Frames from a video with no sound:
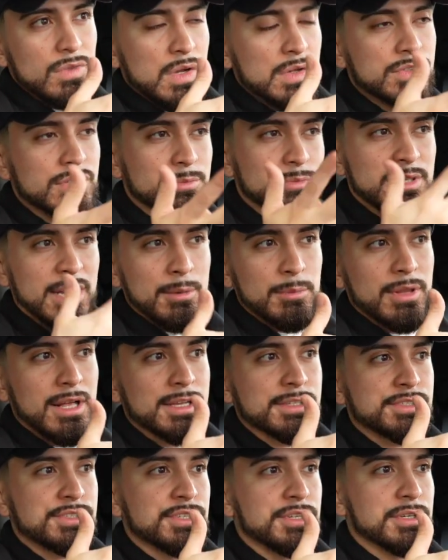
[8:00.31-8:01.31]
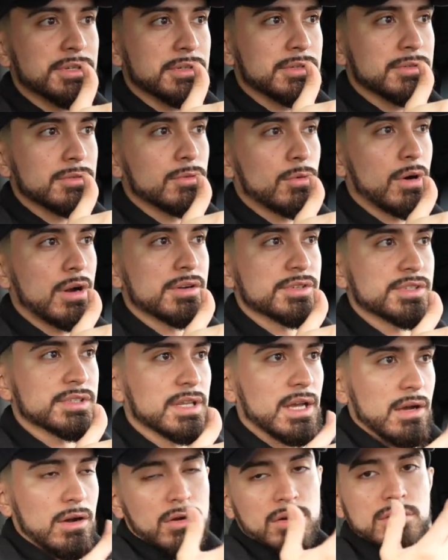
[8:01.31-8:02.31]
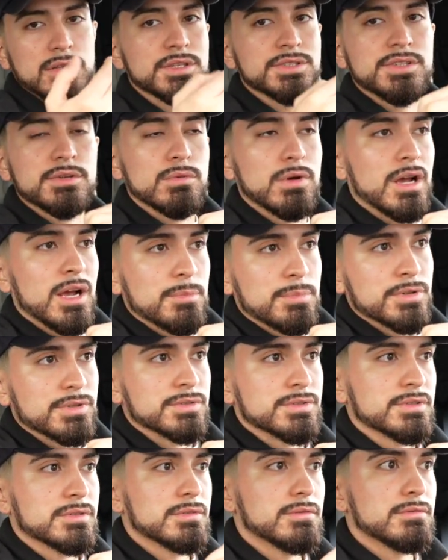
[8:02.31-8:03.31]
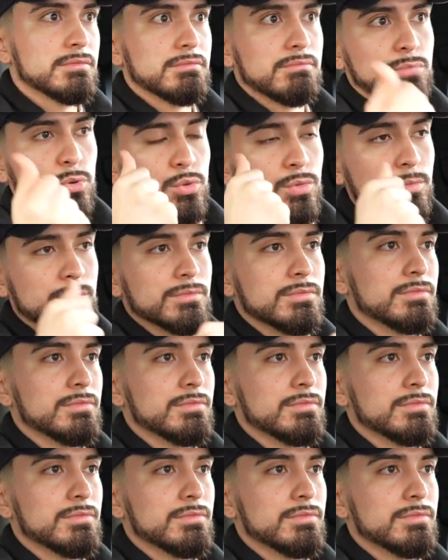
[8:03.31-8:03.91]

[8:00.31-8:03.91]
sometime last year, where I was just like, oh, let's see what happens. Boom,